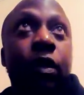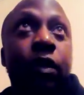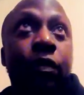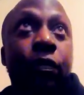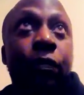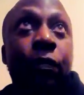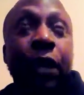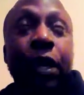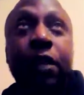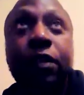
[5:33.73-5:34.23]

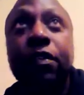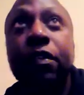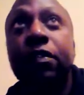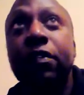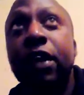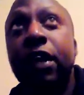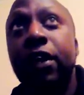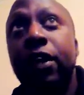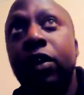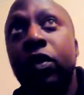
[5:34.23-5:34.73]

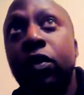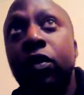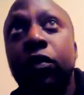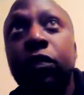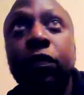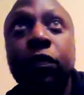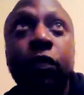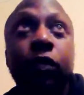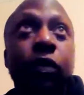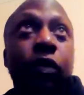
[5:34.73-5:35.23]
phases that they go
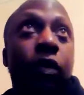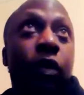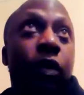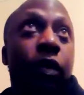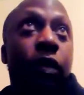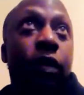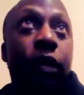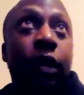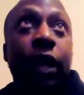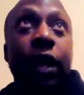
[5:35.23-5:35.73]
through.
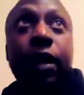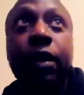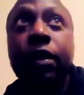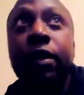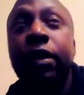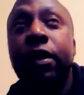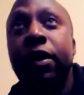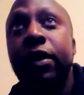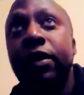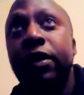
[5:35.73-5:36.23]
Yeah,
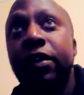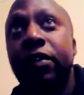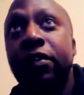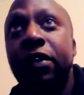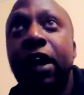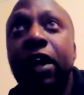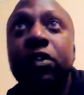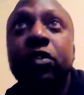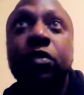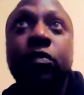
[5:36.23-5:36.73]
they
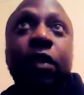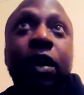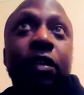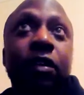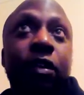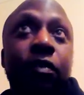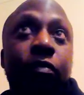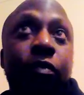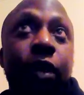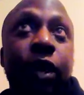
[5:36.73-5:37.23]
start to
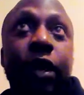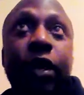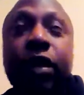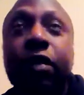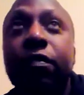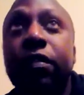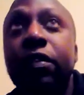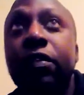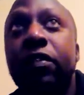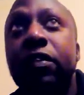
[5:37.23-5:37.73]
rant and
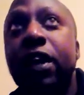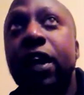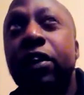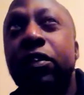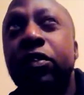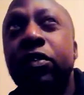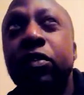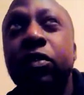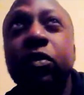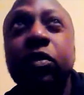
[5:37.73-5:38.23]
rave and
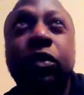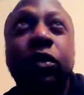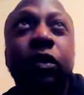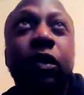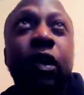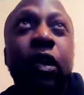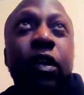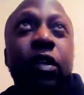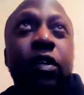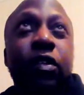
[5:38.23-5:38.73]

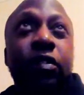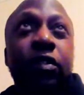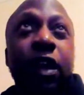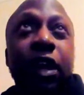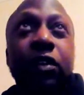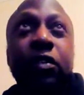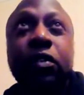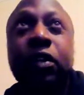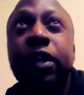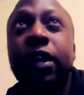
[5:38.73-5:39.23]
you
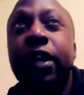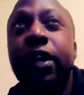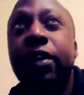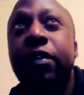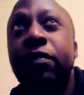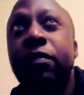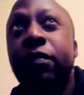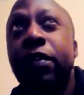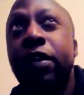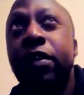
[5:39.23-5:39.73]
start to
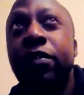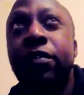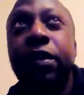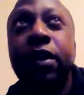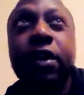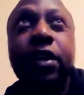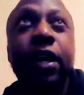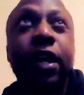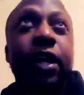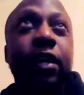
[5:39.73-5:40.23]
hear very,
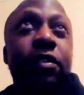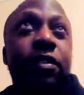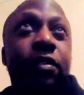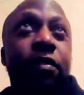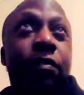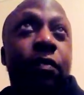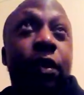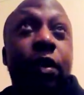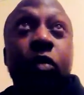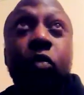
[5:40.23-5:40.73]
very
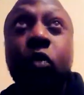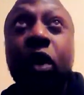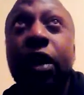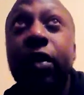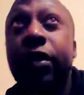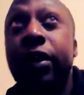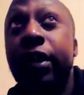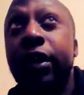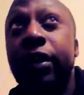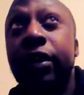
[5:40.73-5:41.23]
negative, very
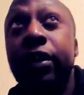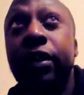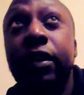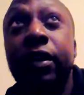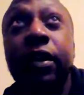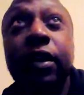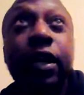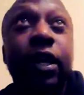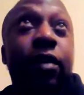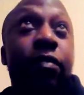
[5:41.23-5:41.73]
worrying,
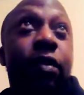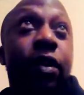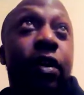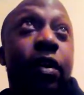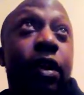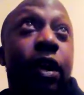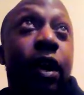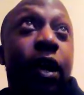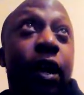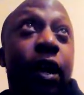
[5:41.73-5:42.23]
even